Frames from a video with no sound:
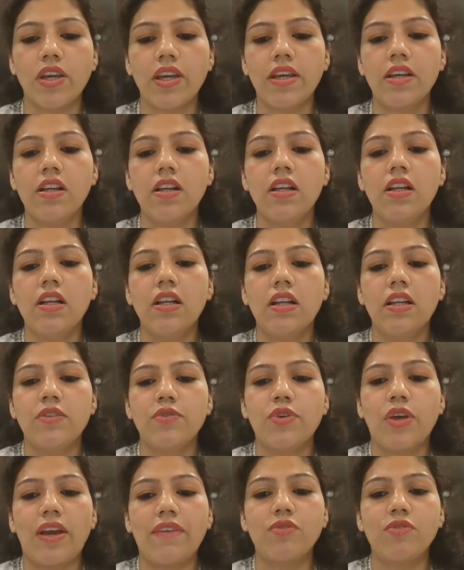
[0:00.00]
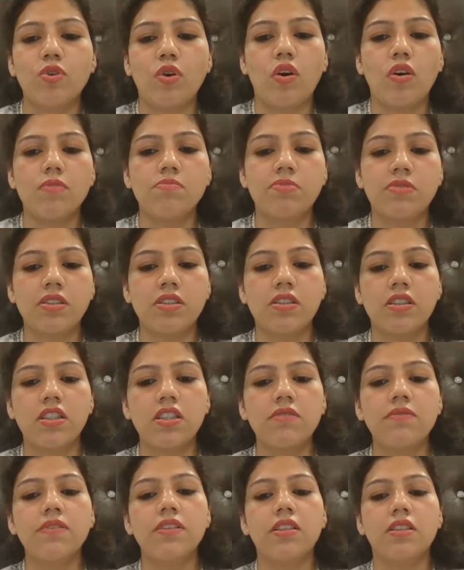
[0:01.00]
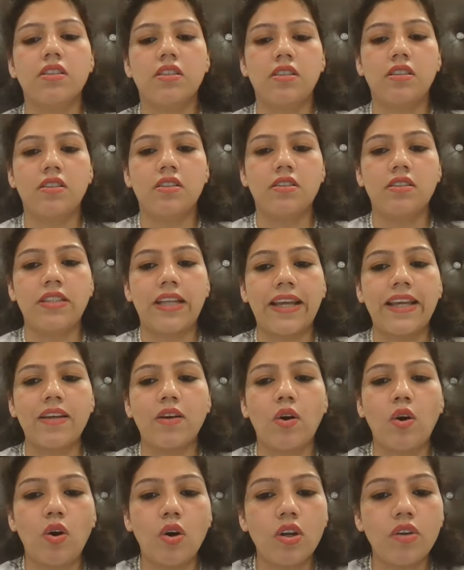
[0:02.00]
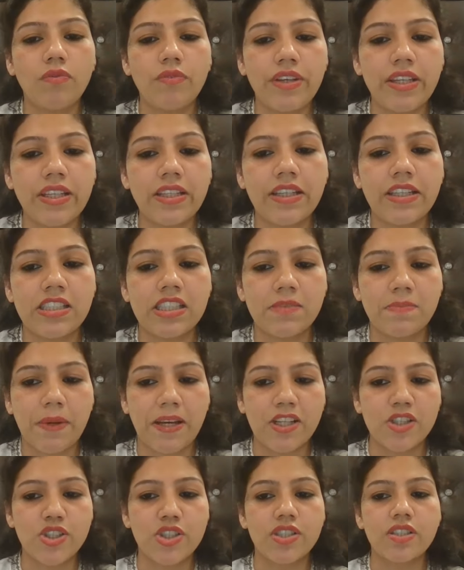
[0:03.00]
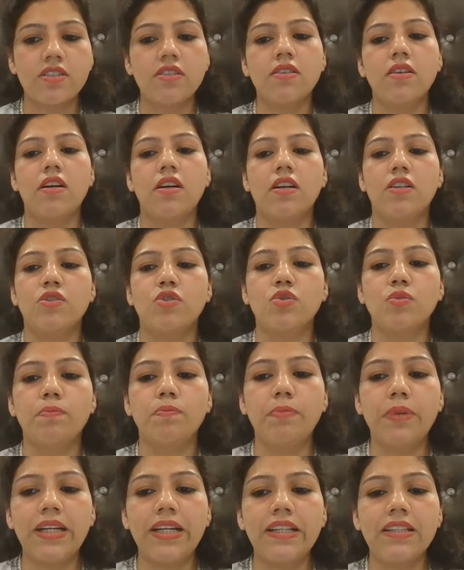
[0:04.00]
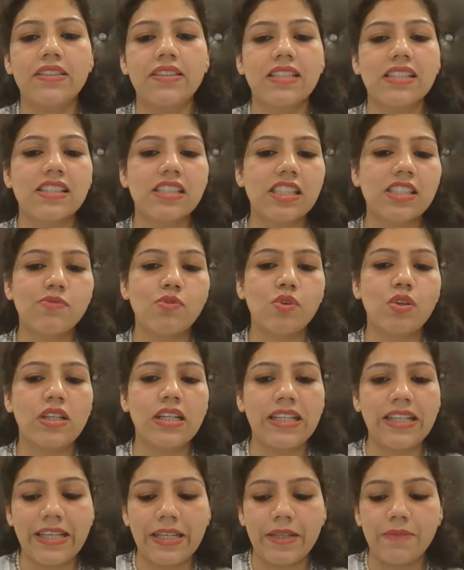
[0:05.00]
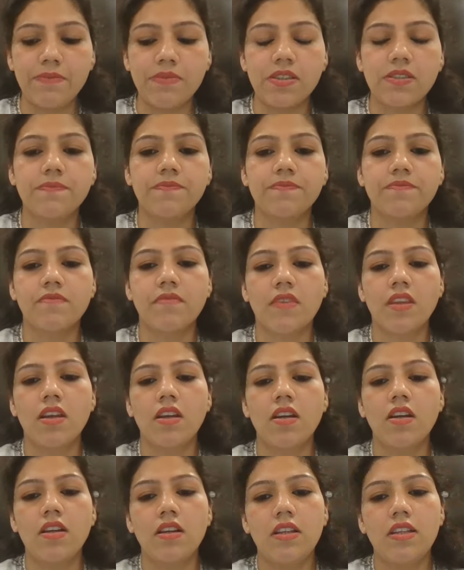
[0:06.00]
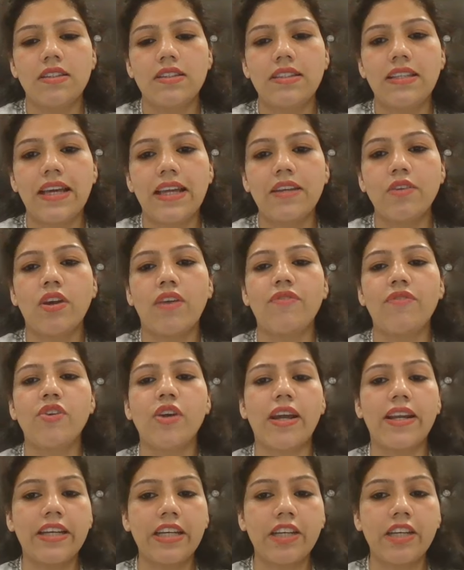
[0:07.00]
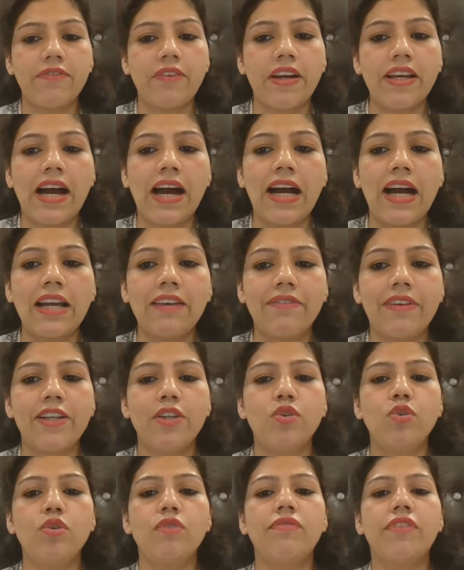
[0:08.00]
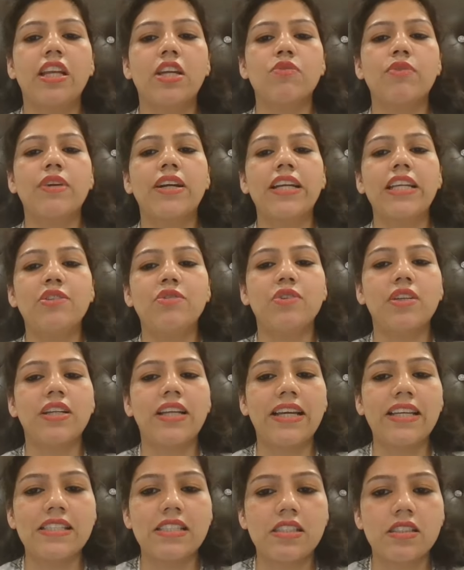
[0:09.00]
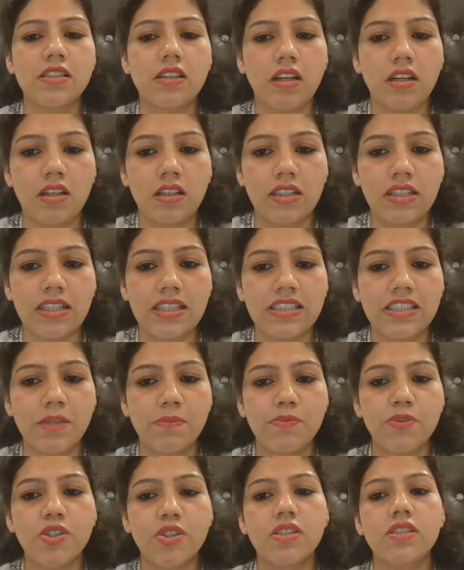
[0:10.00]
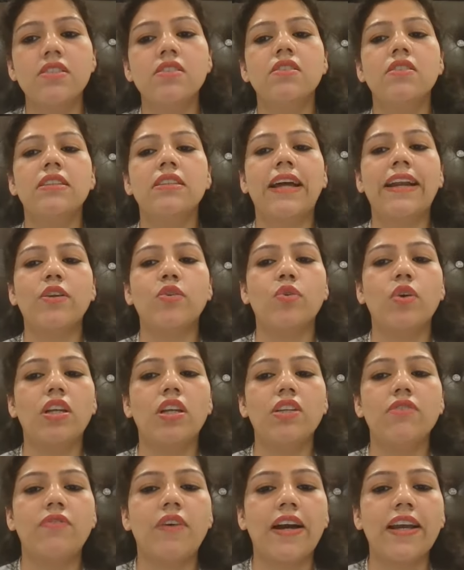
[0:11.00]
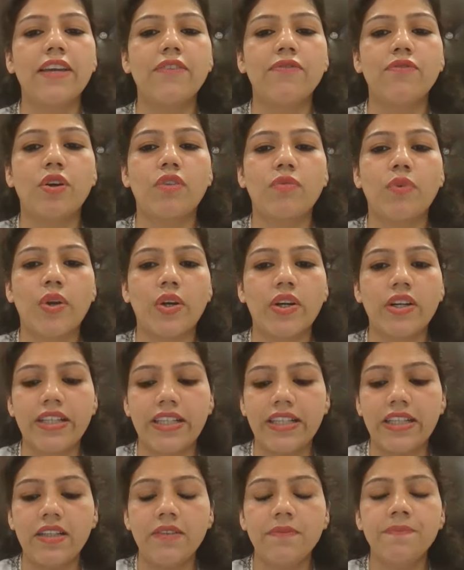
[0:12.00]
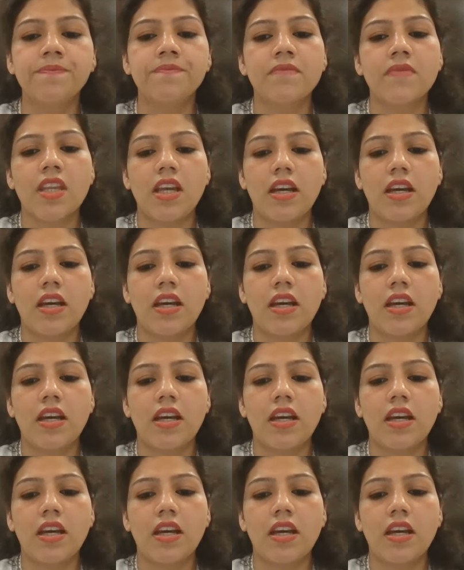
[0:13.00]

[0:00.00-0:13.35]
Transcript: Okay, you have to observe like on-wing inspection to build successful claims. Then you have to identify high-value, frequently utilized consumption that qualify for warranty